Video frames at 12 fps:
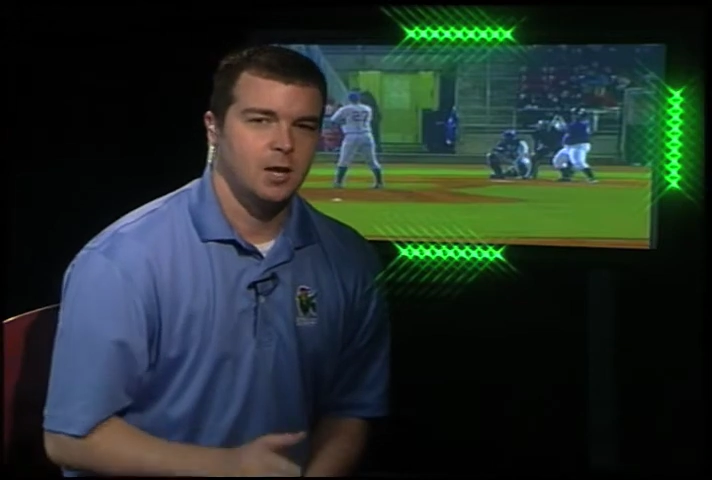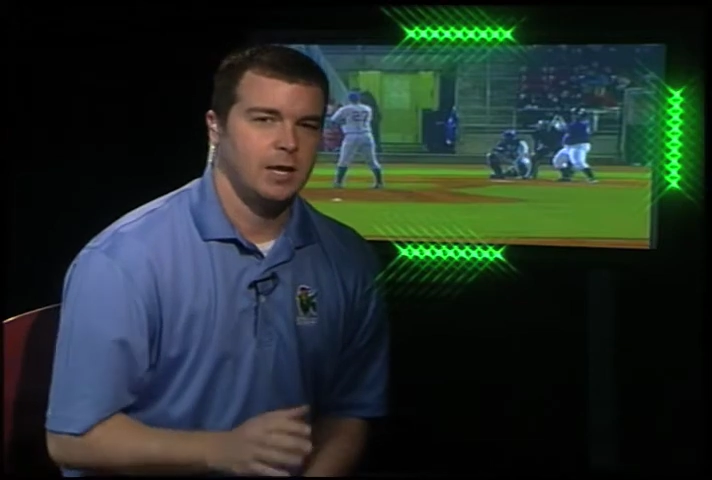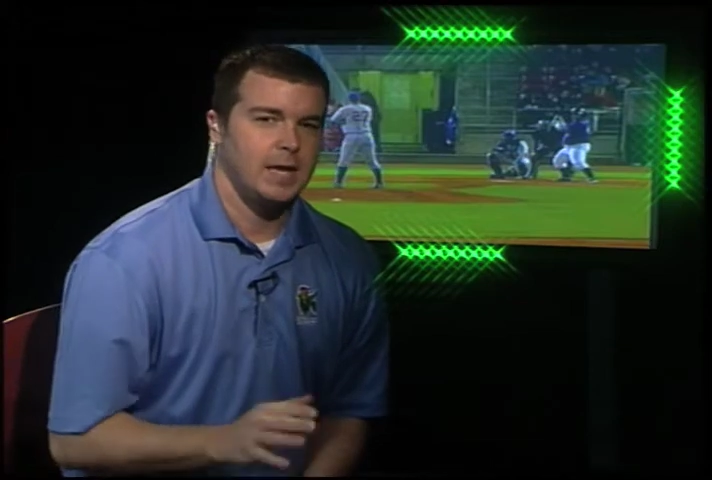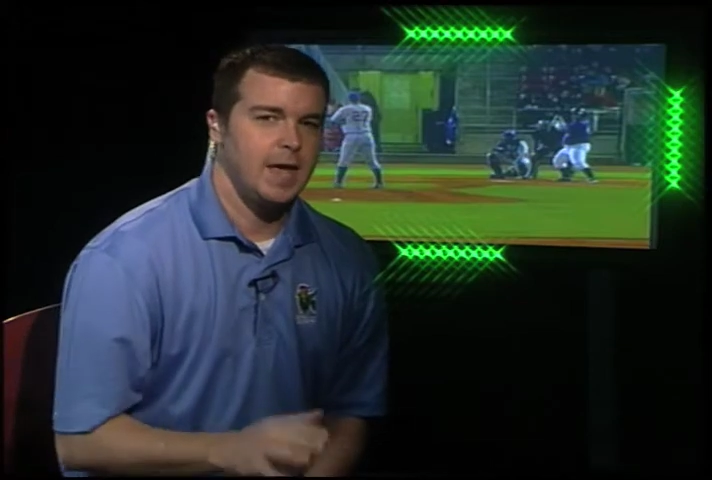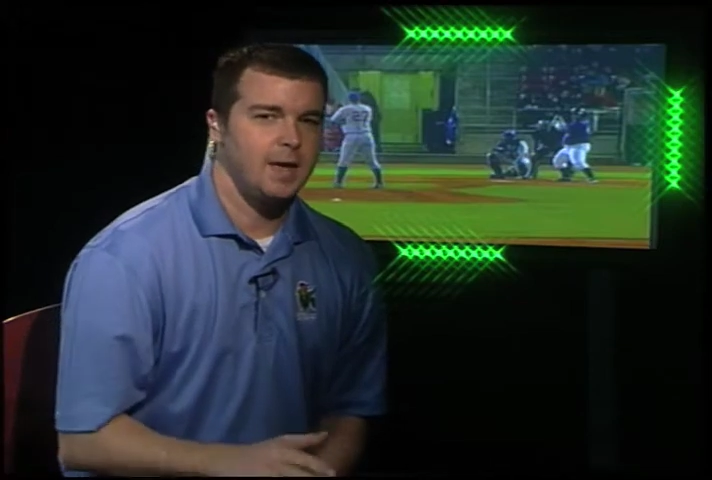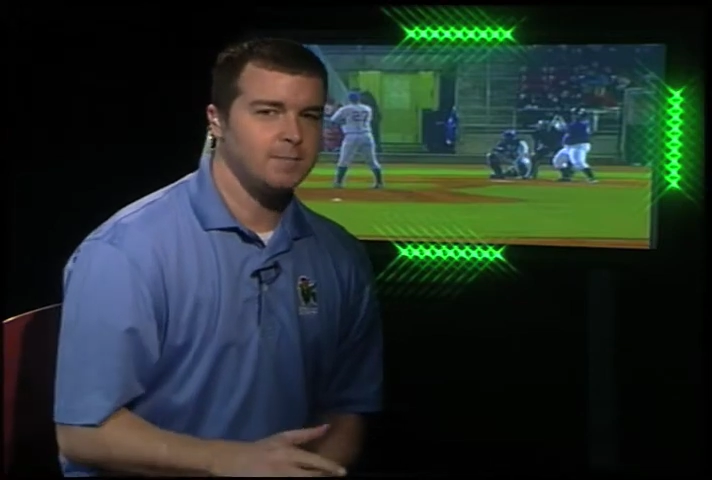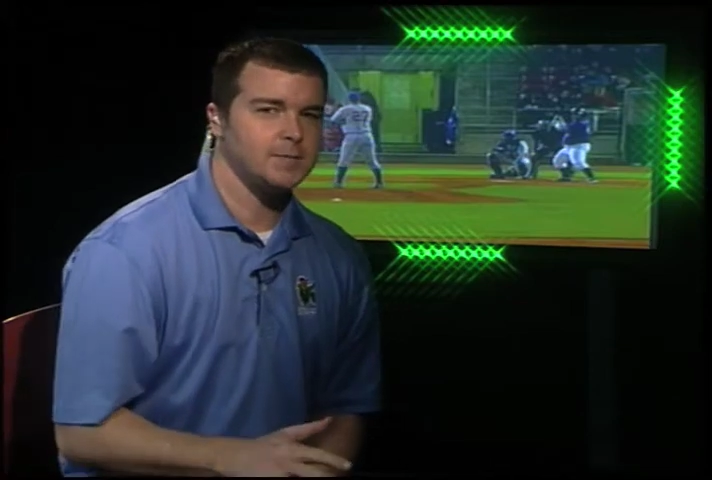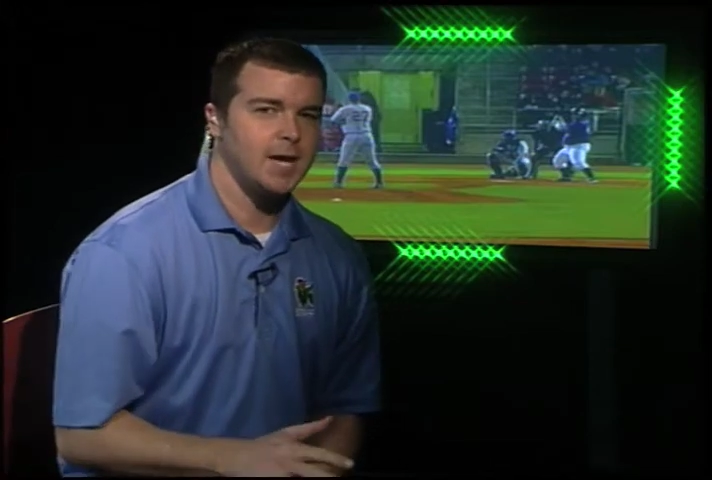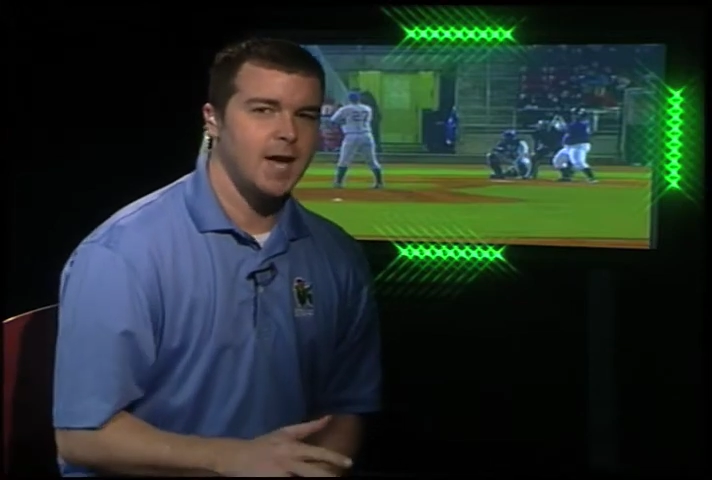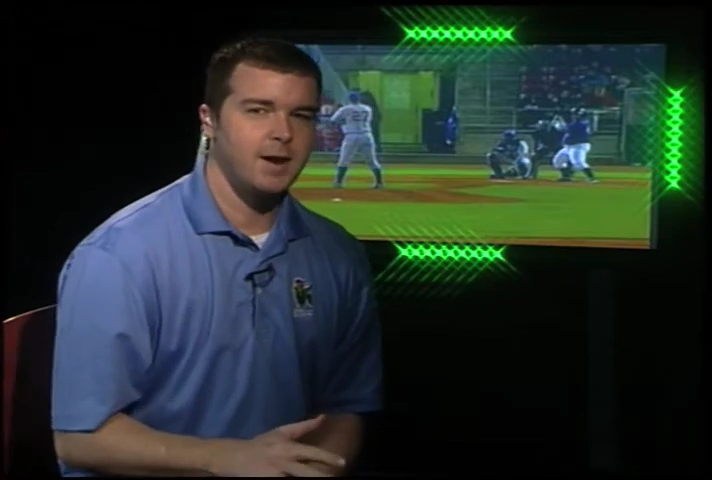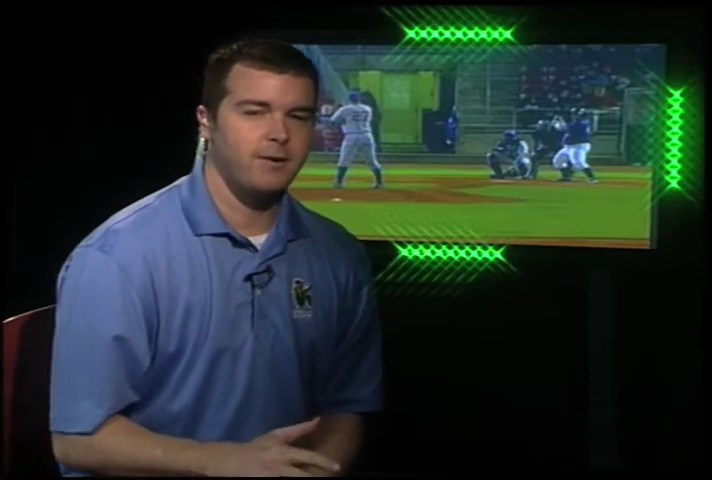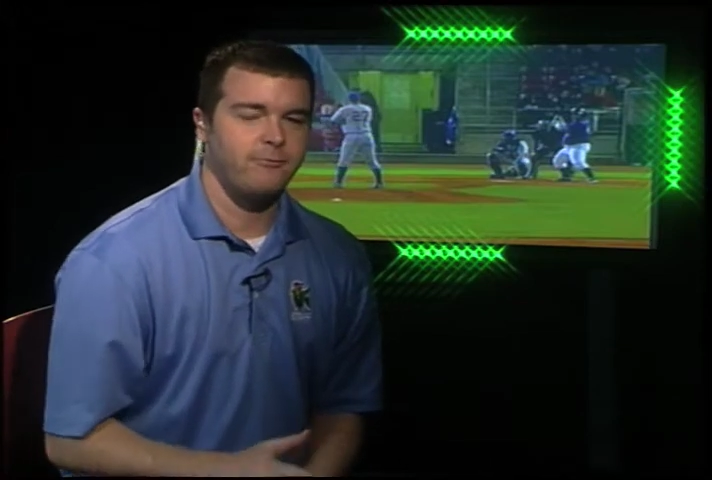Game
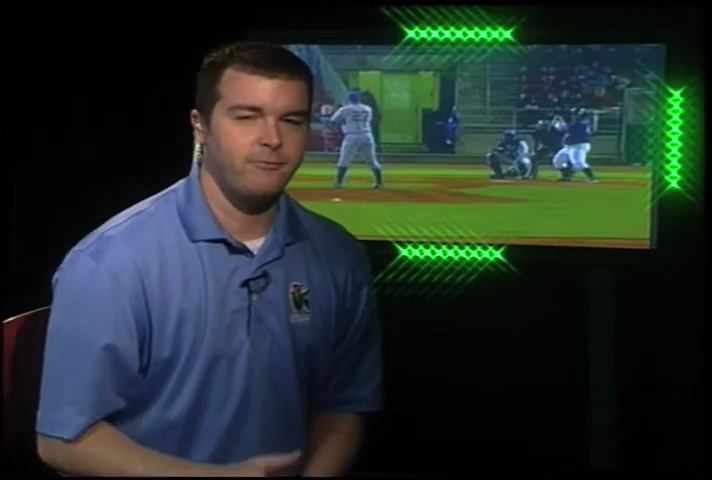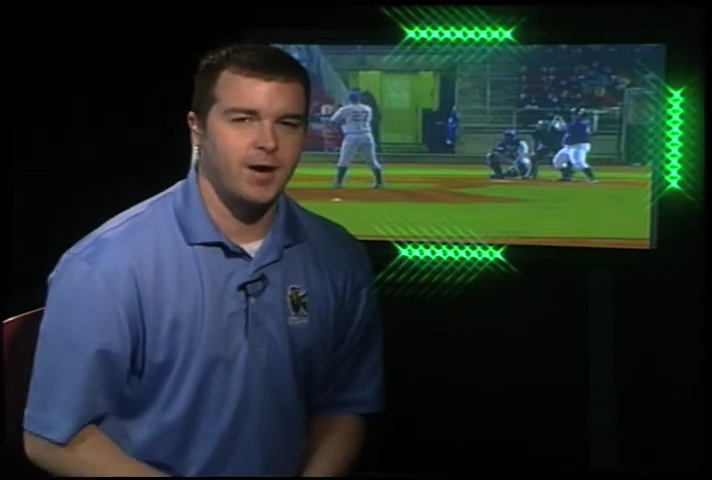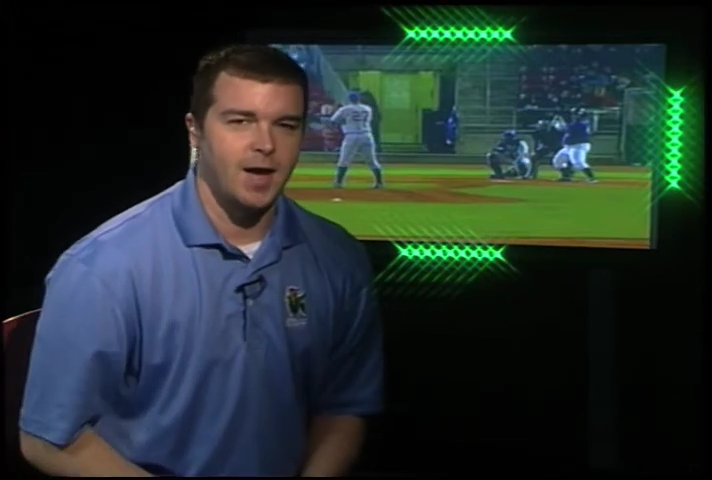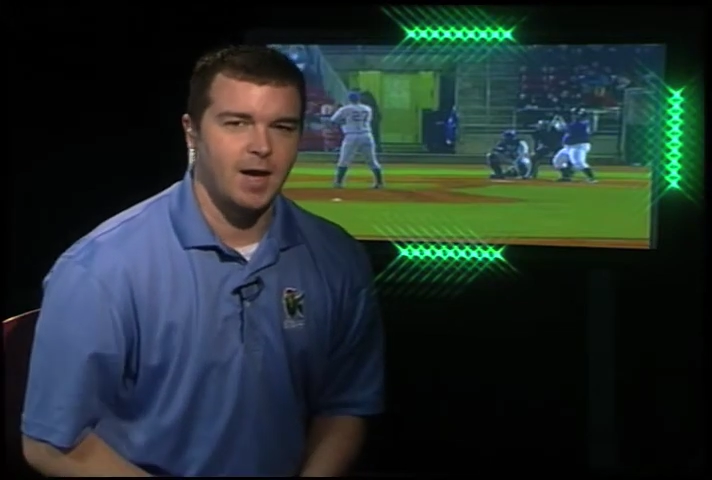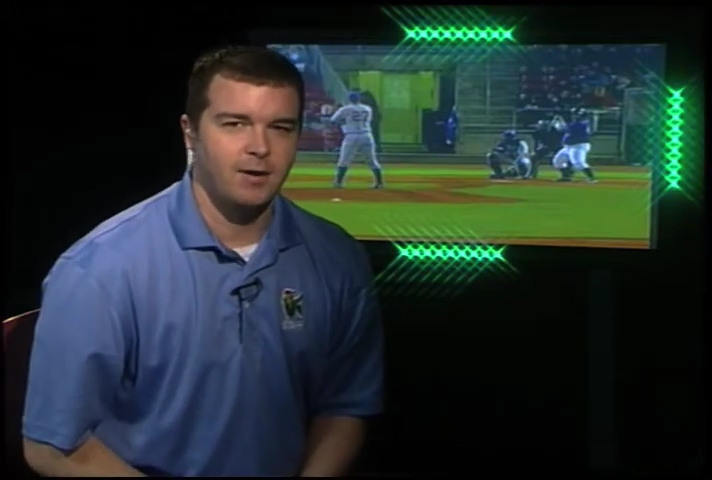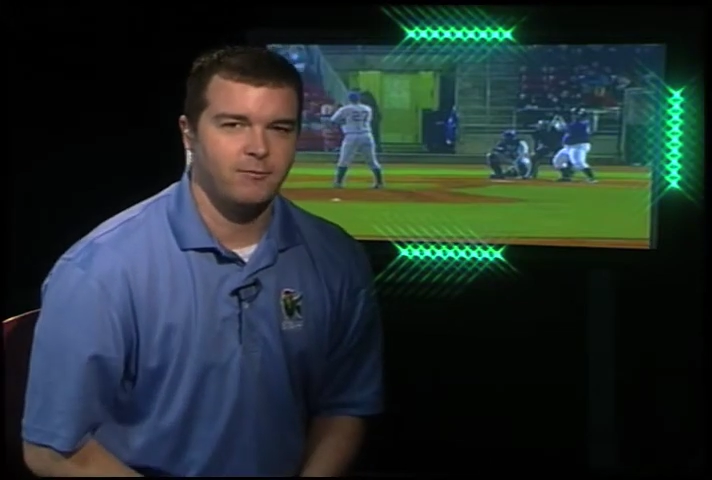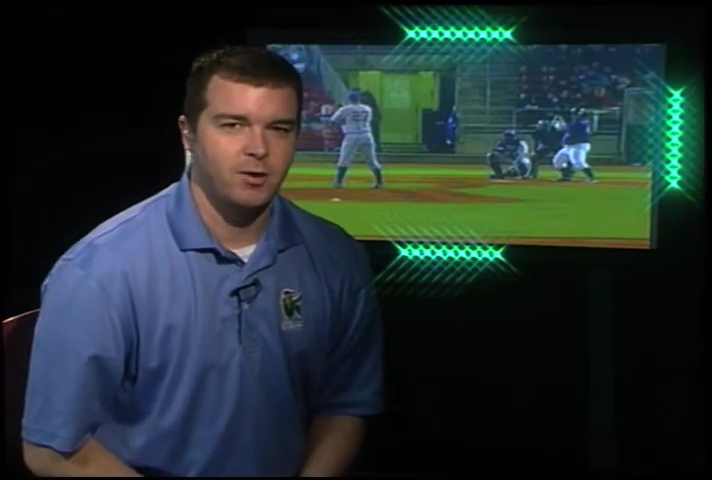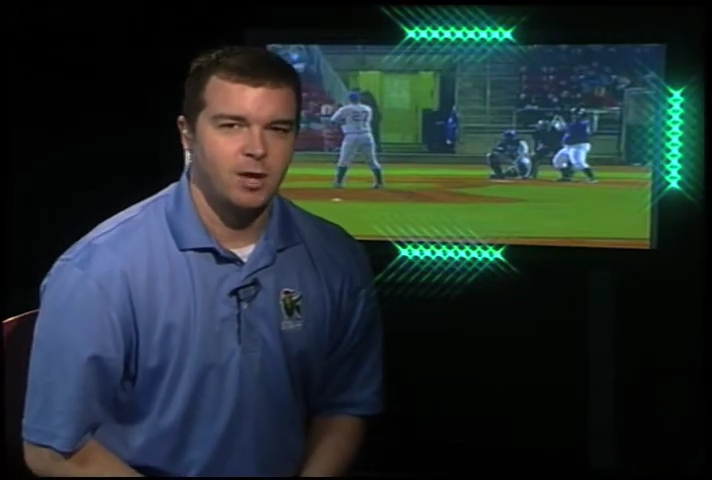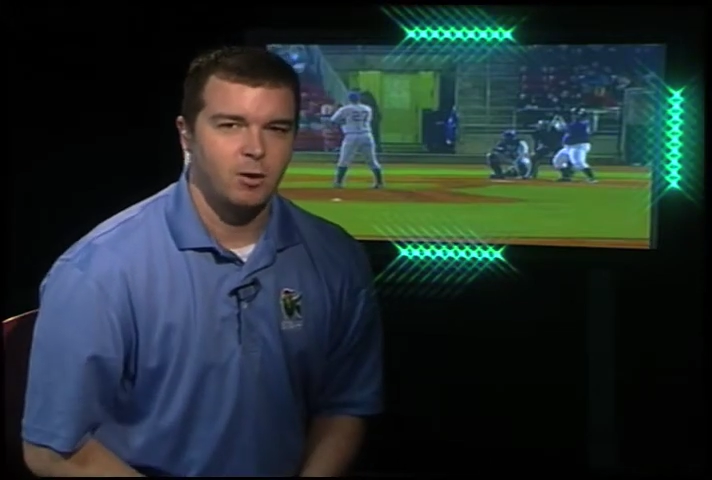tied at five.